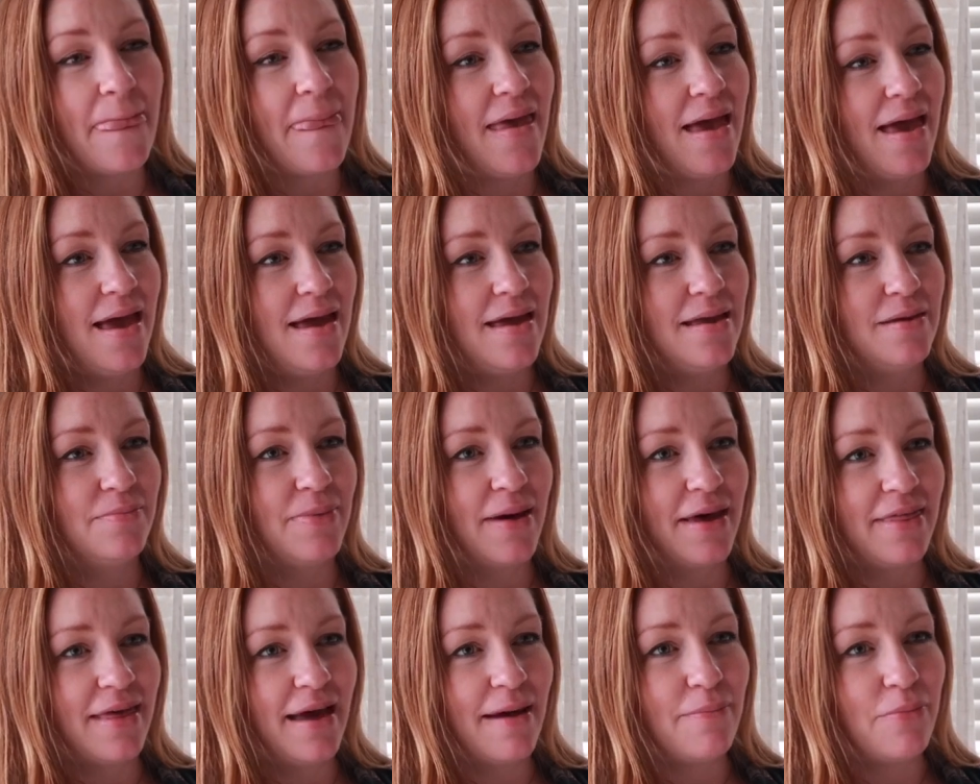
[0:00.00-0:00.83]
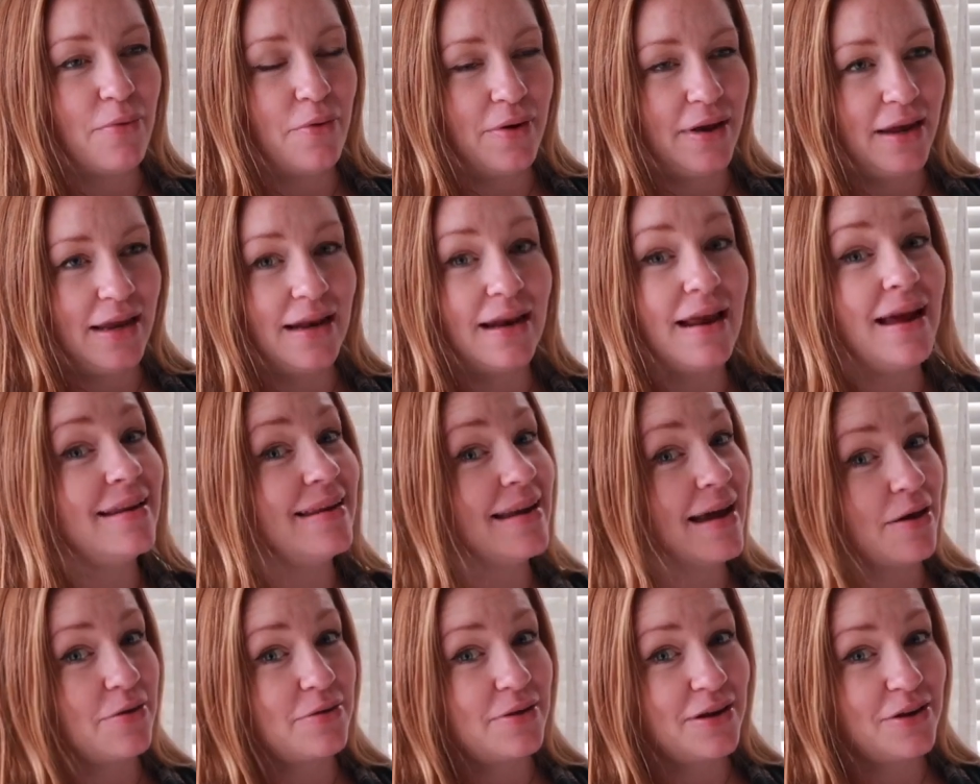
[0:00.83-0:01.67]
And by that point,
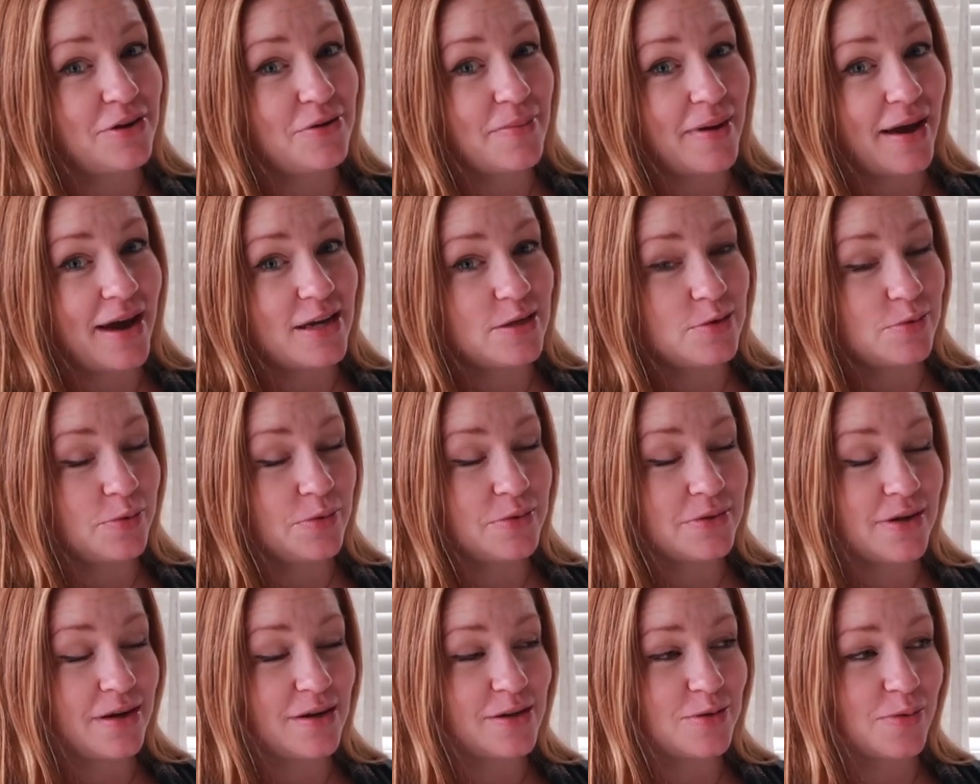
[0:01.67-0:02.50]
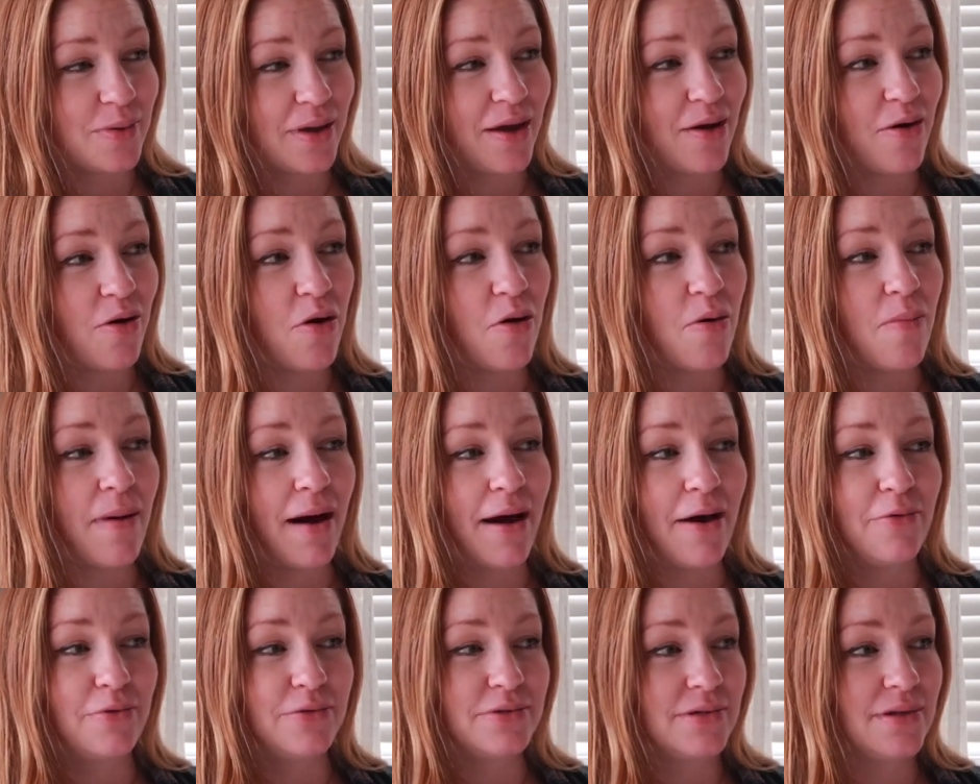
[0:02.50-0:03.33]
now that I knew my husband was on his way home,
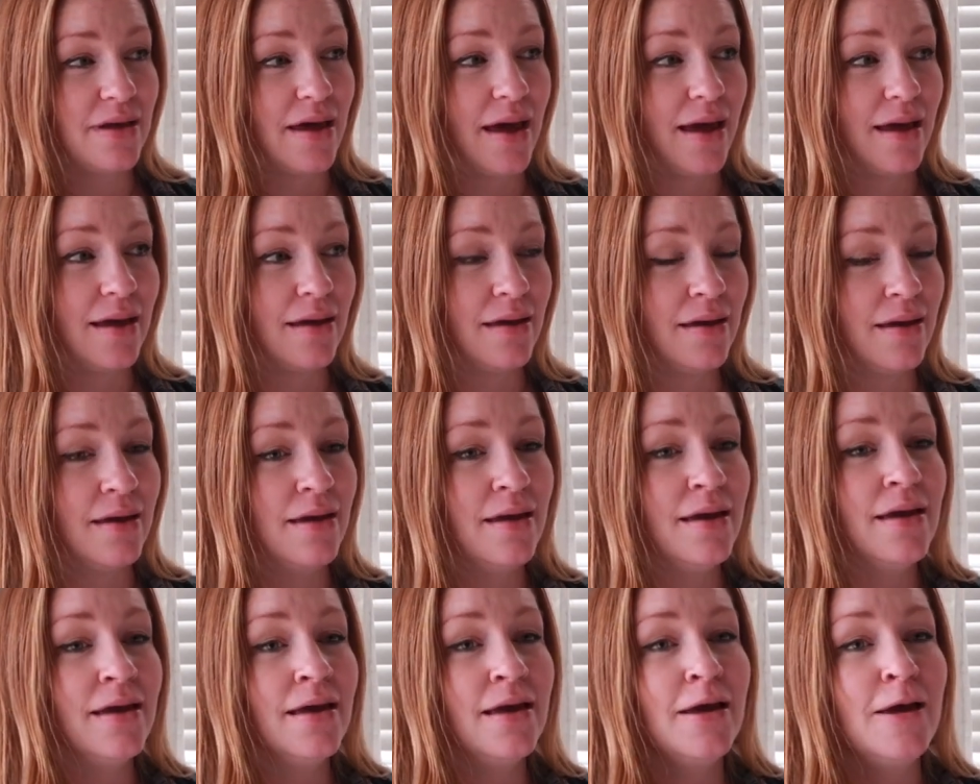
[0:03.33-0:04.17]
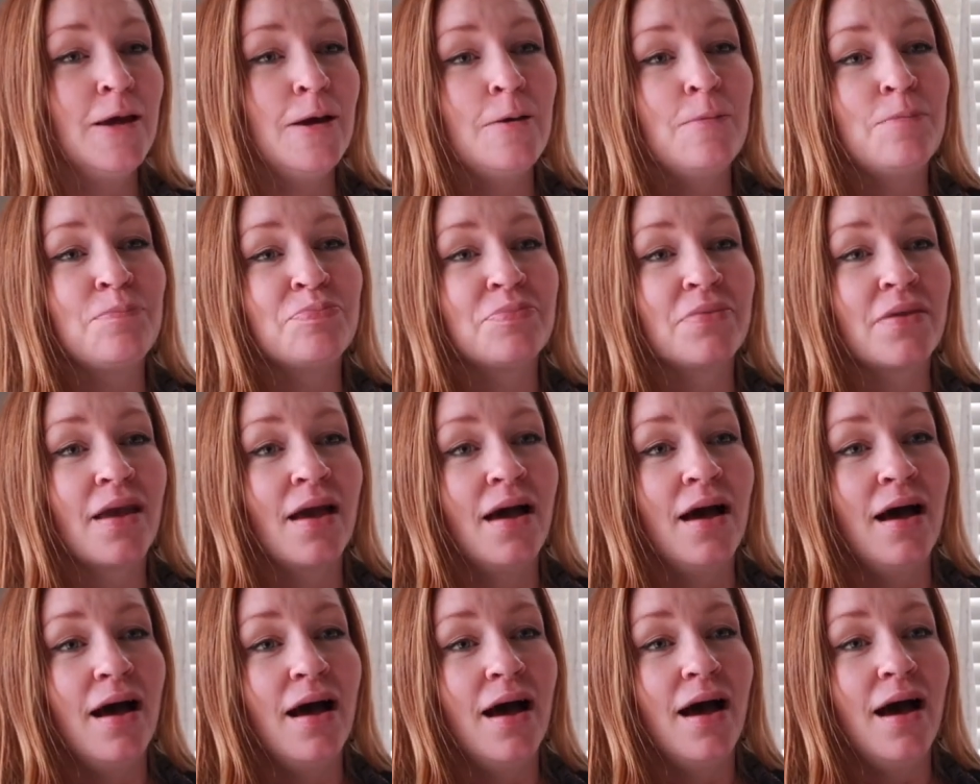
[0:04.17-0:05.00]
I was like
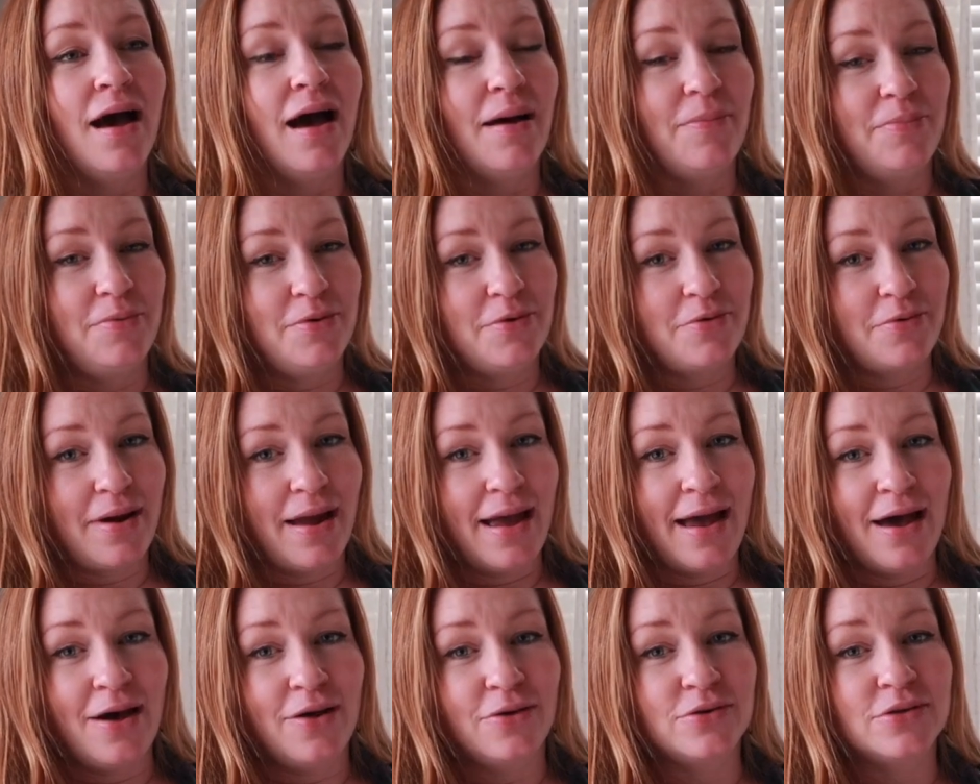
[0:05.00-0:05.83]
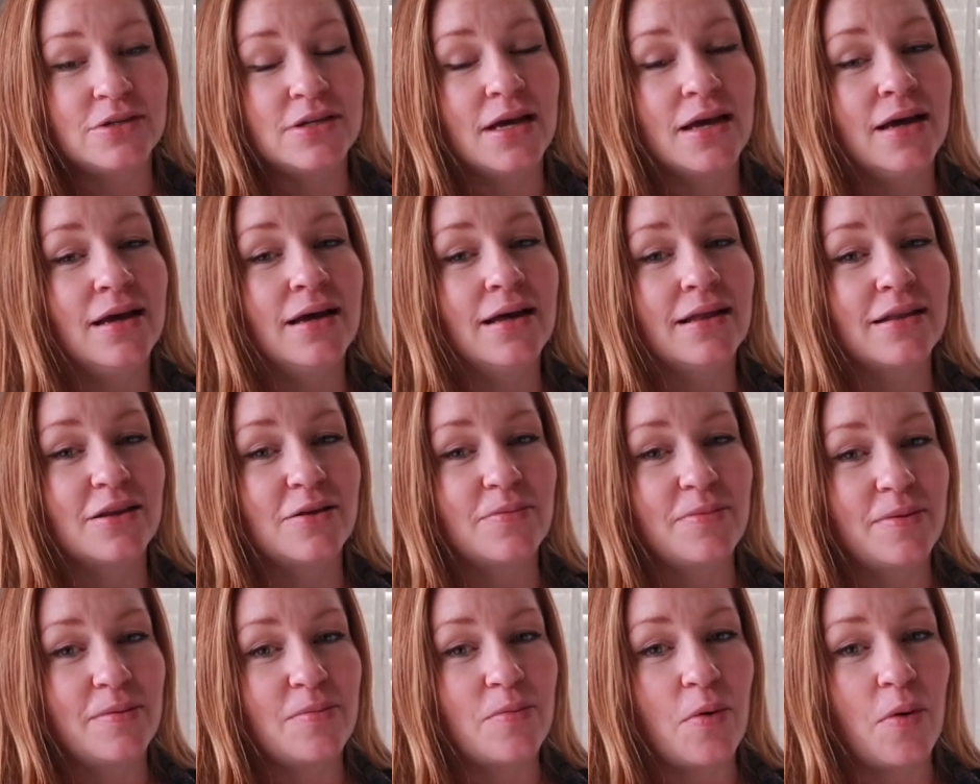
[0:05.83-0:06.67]
up and around a little
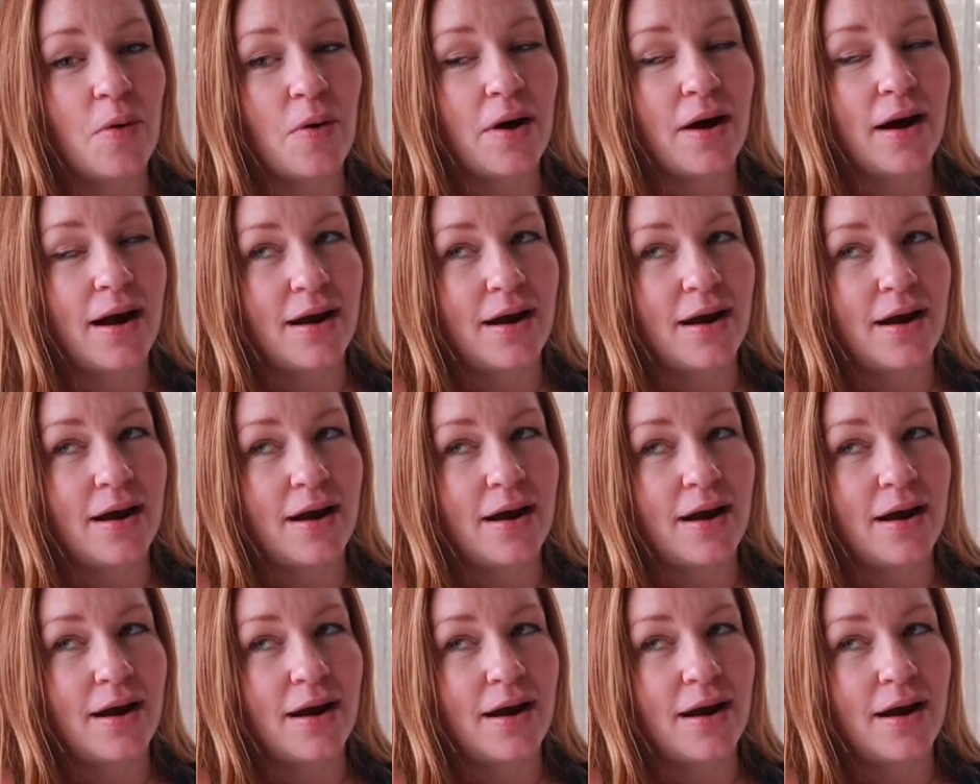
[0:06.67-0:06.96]
bit more.